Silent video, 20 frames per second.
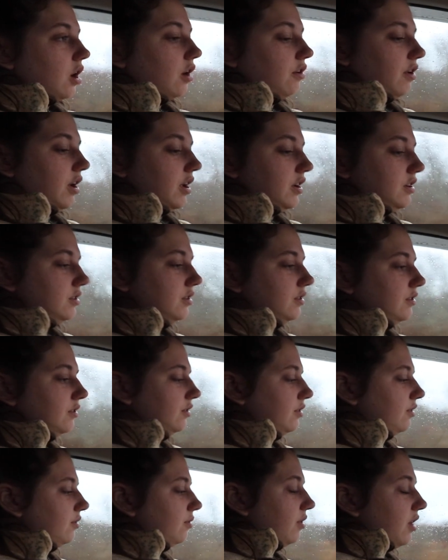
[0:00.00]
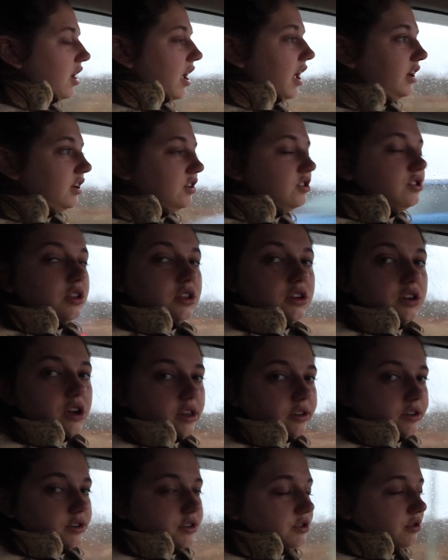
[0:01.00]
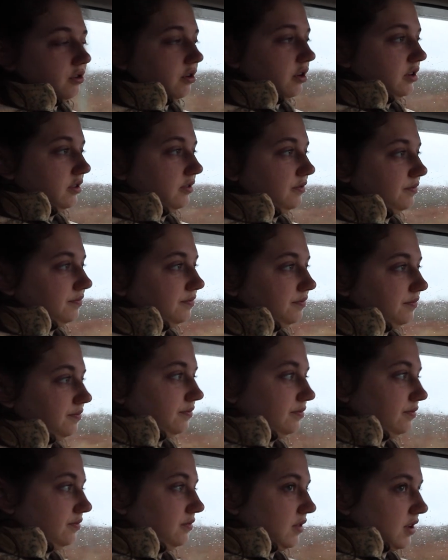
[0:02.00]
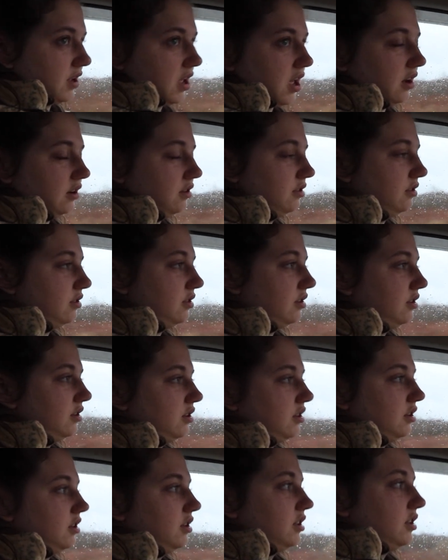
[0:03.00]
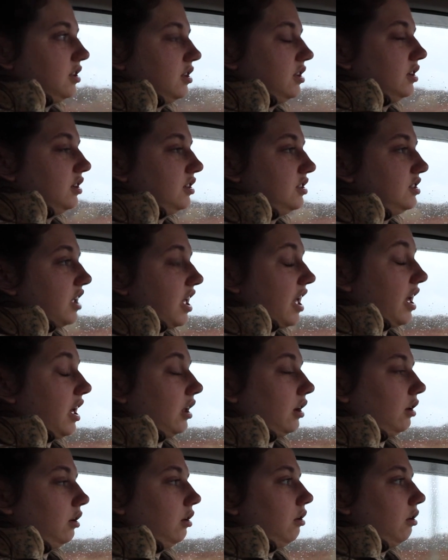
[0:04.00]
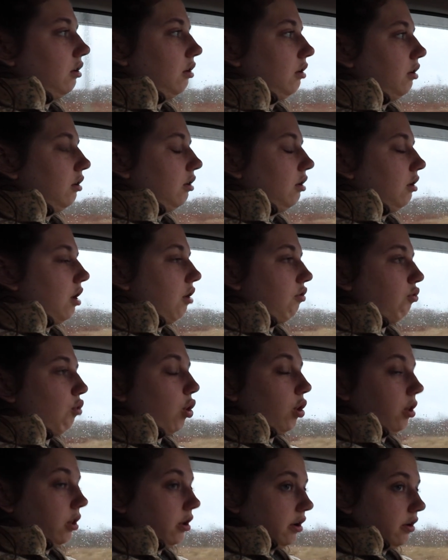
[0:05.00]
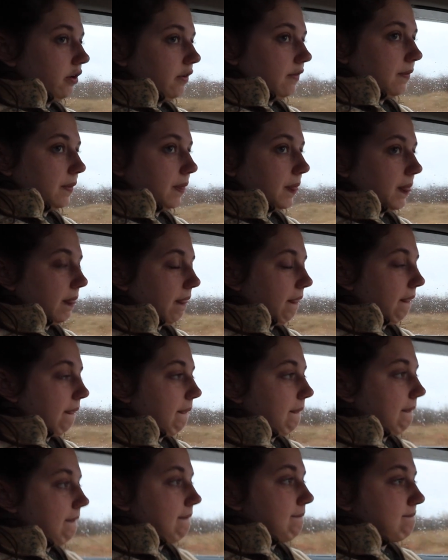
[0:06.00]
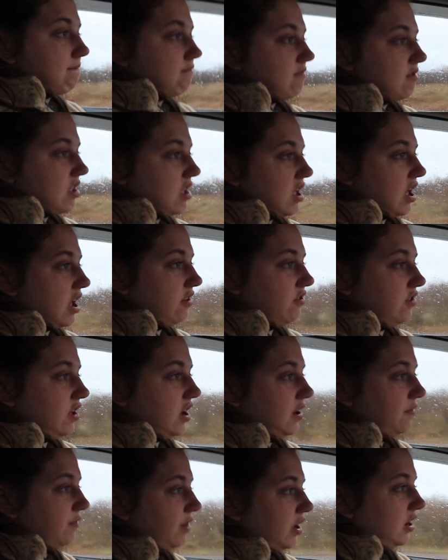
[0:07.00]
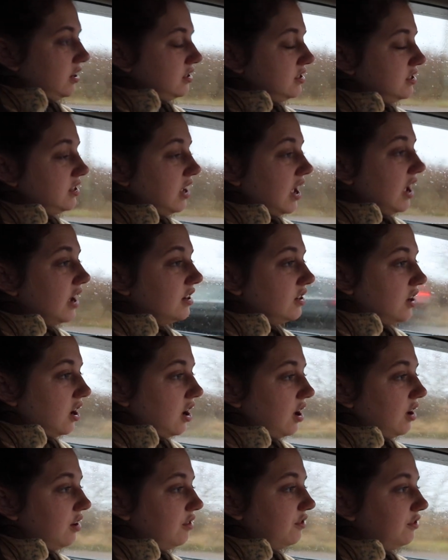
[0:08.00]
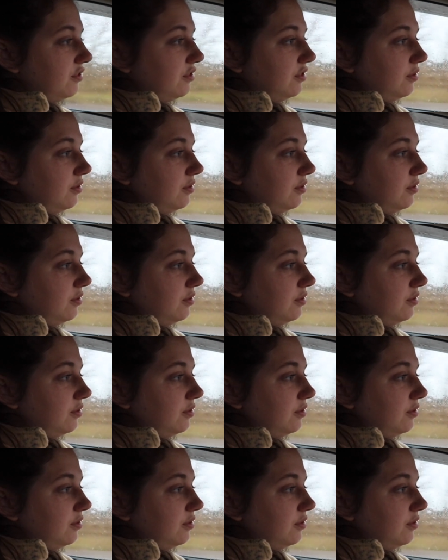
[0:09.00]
right. We're headed to the dollar store again to get a roller. And then I'm going to sand off